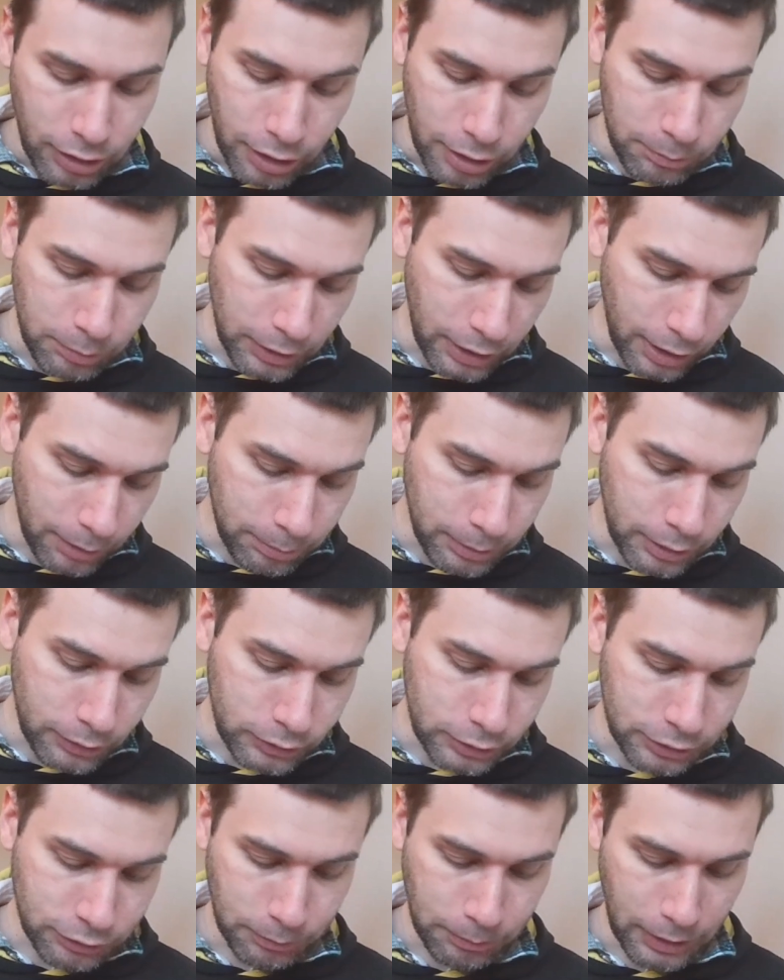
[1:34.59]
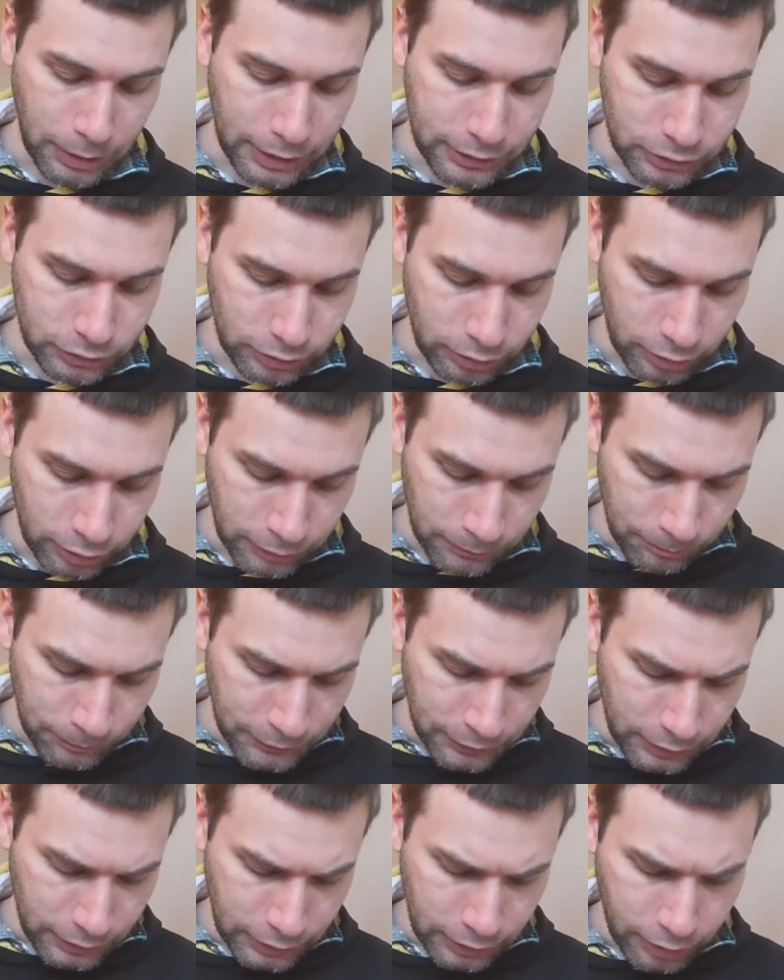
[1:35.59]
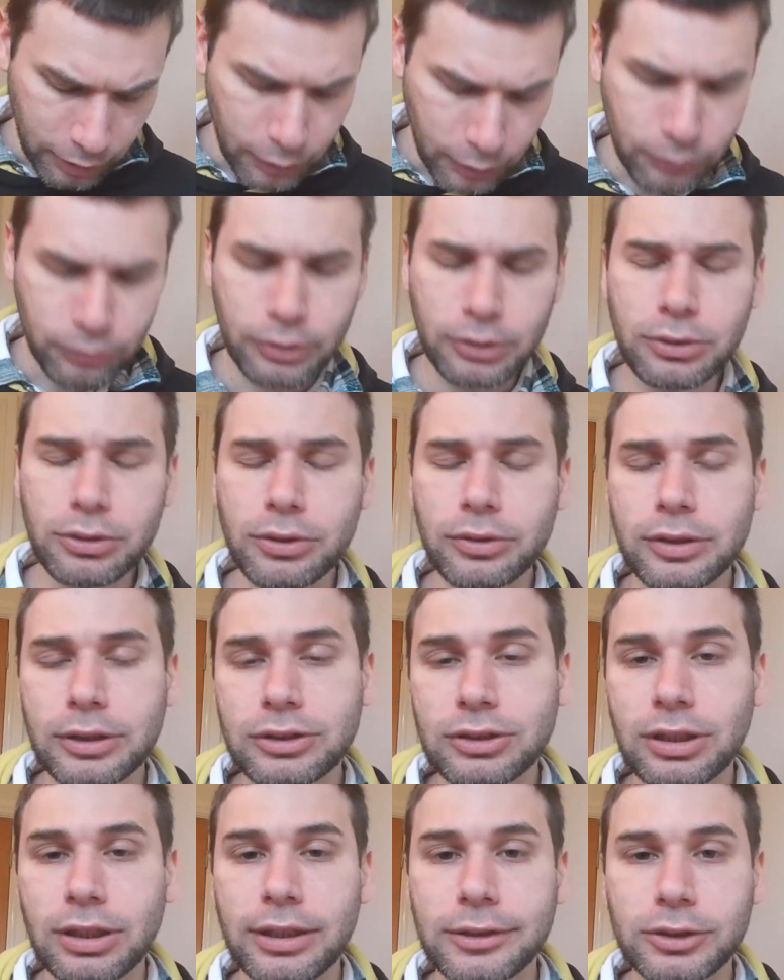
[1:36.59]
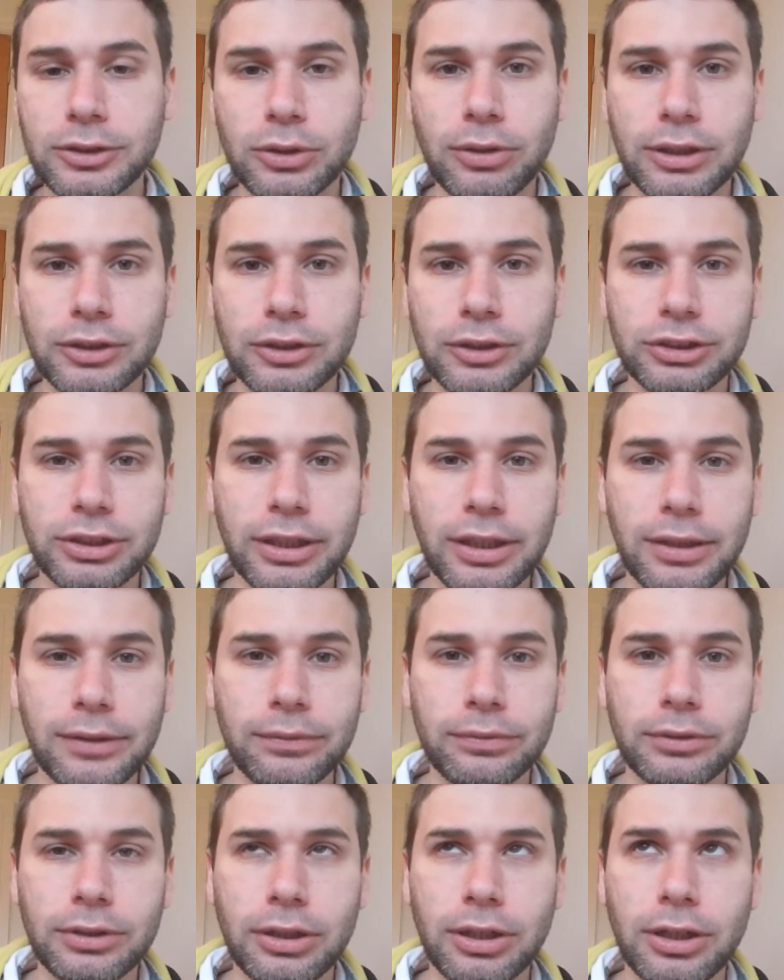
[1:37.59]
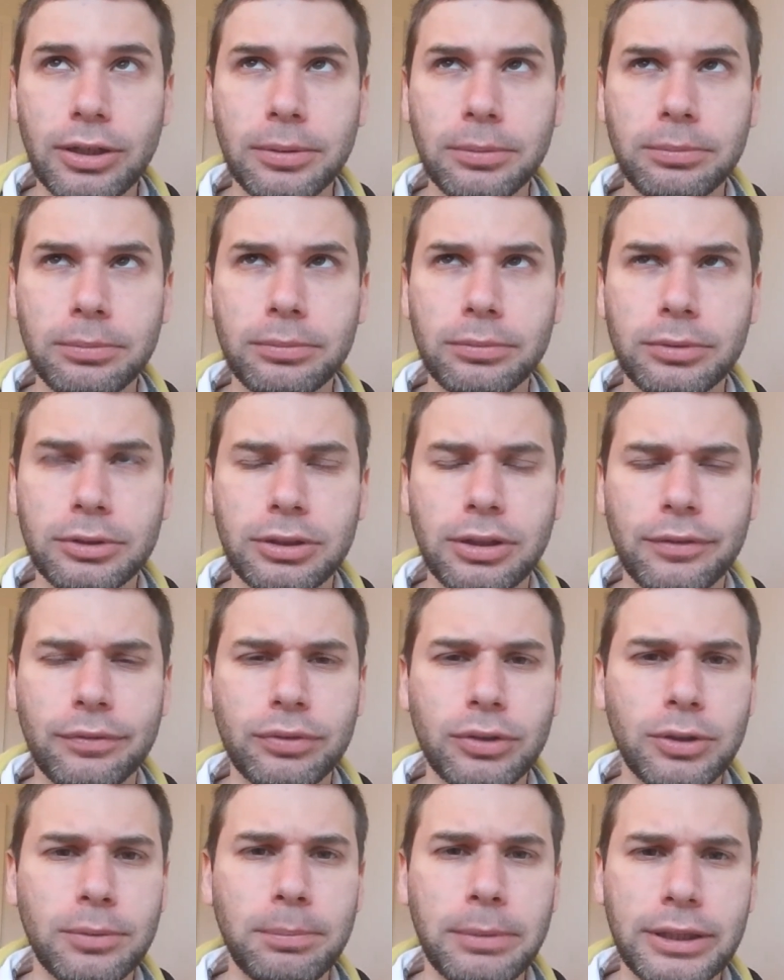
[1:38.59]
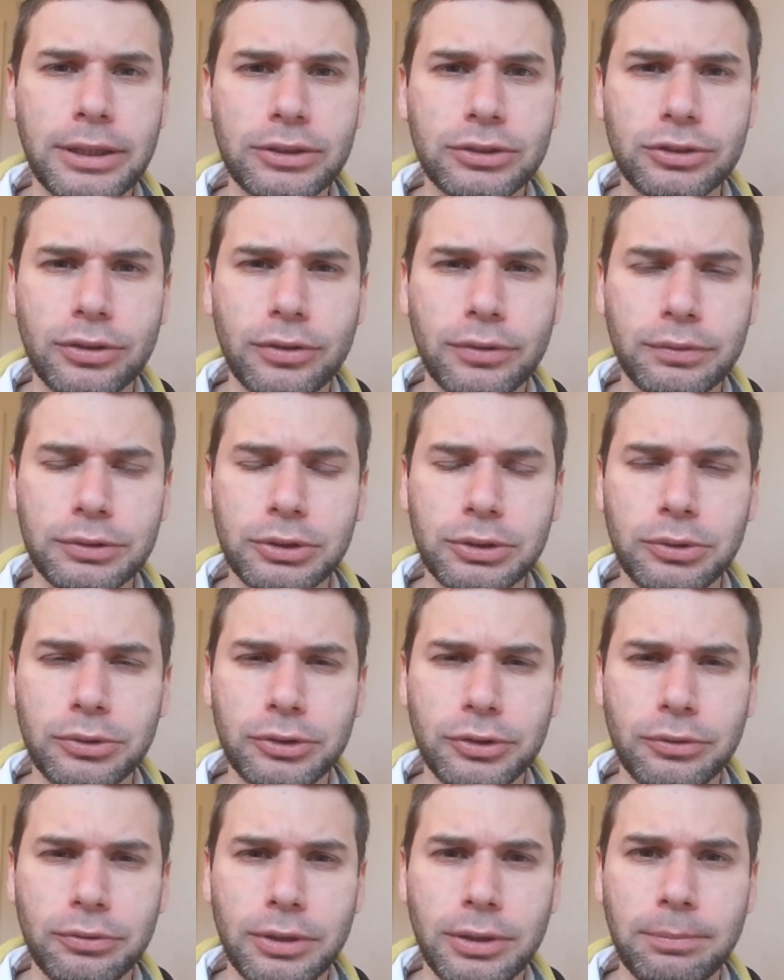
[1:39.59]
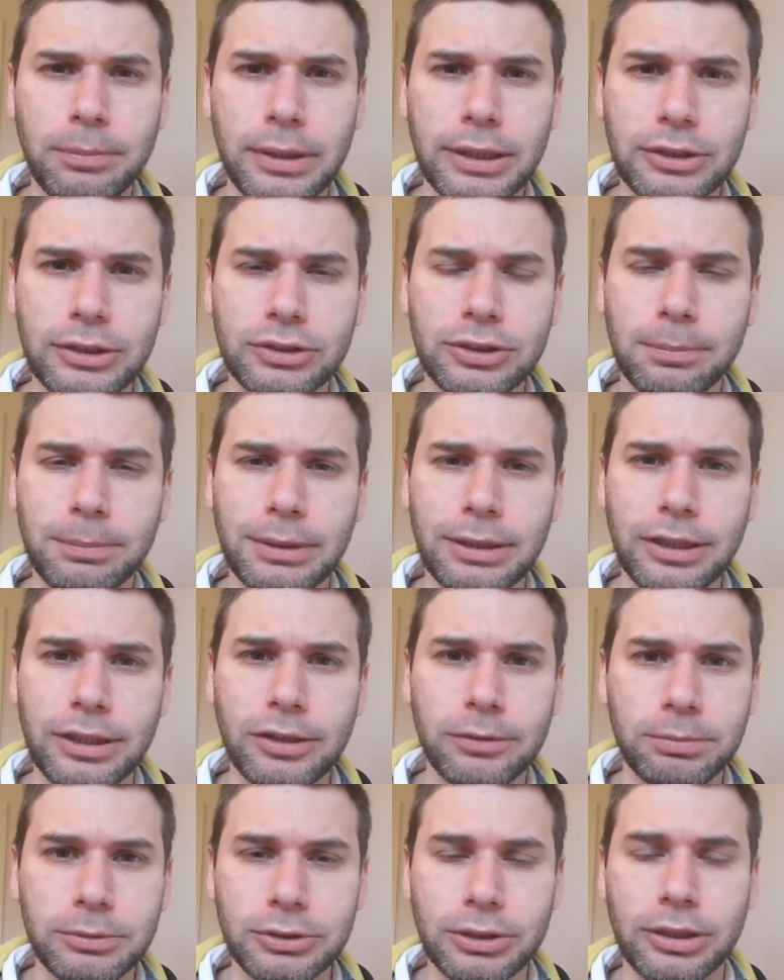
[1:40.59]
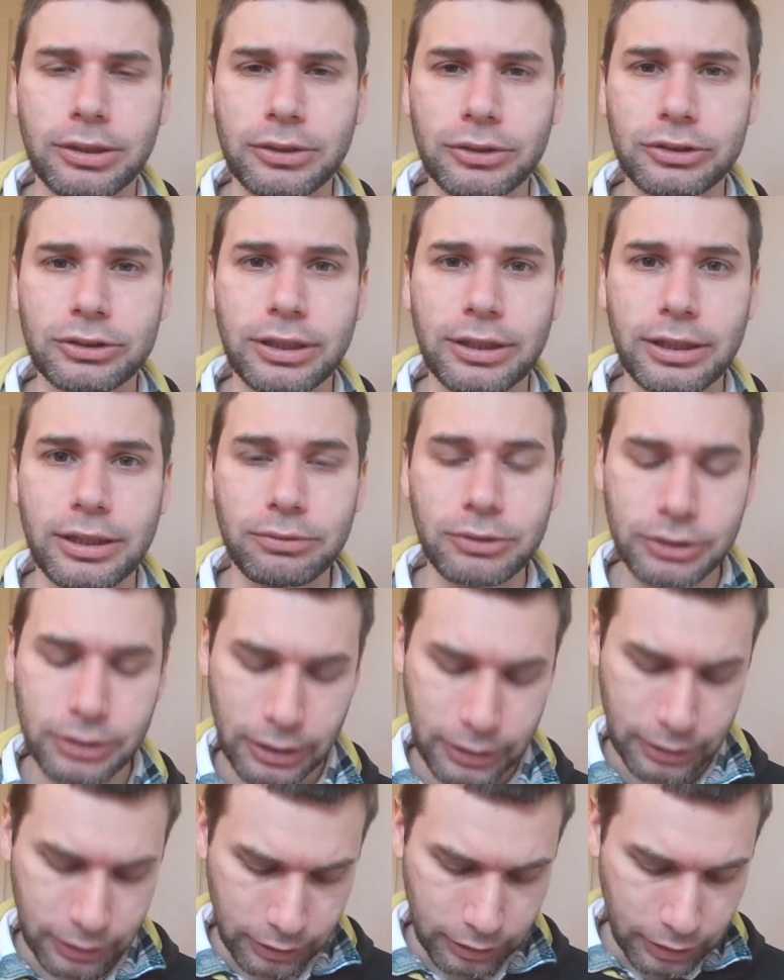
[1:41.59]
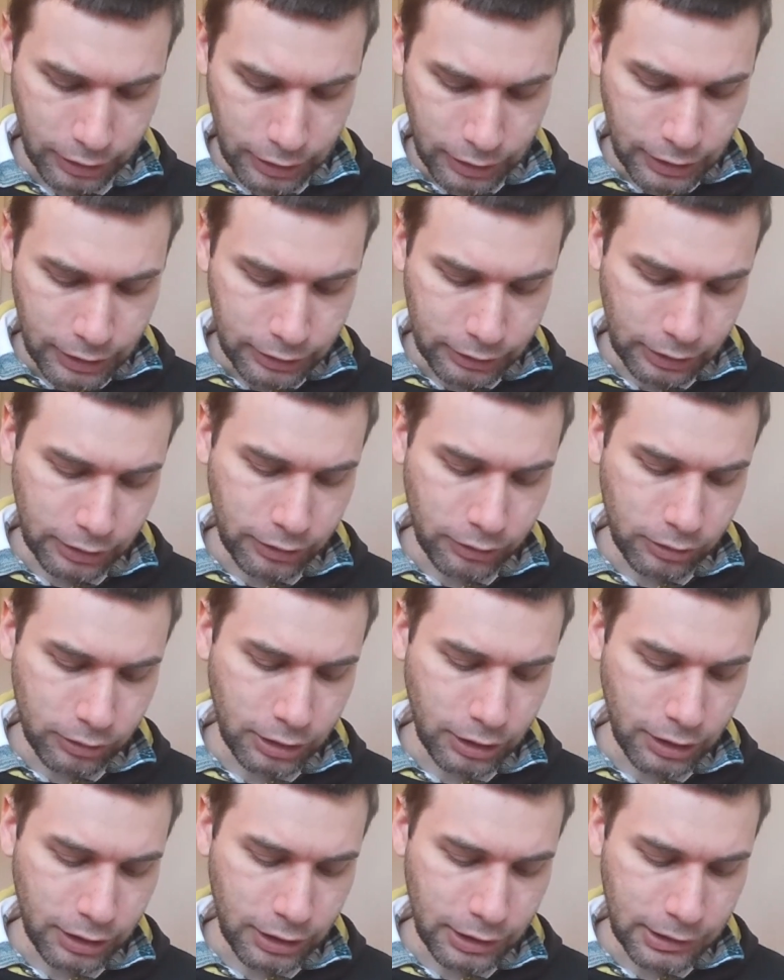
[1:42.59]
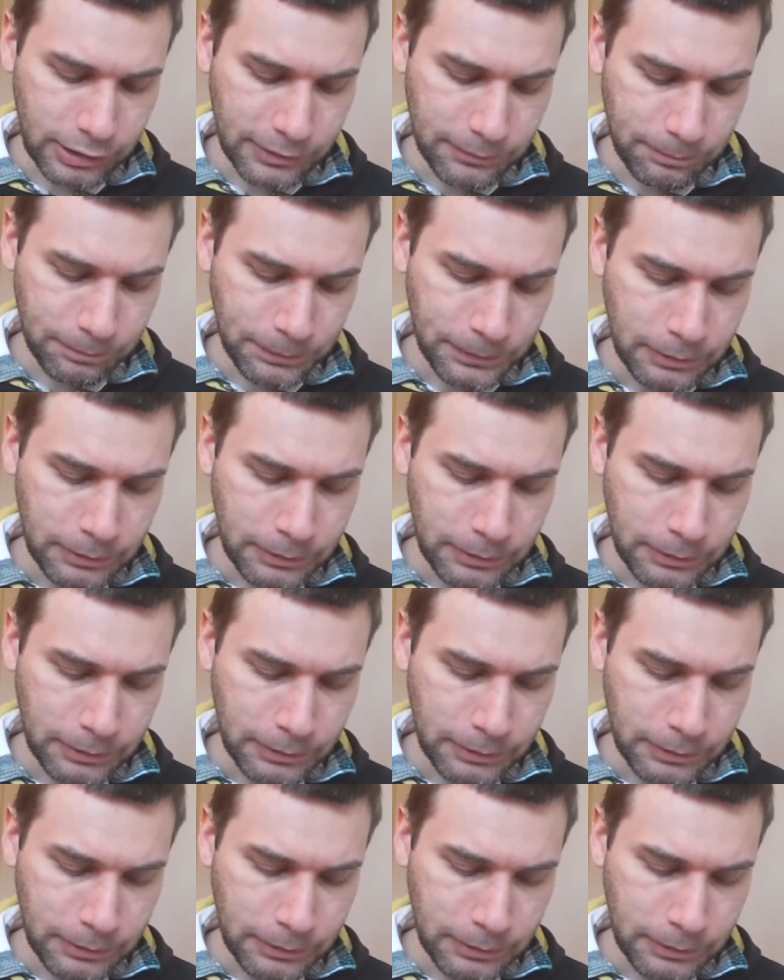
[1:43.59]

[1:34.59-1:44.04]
But yeah, purchased from Asda. I think I overcooked it a little. I shaved a few minutes off, 2 to 3 minutes, I believe, because I could see it was going down okay.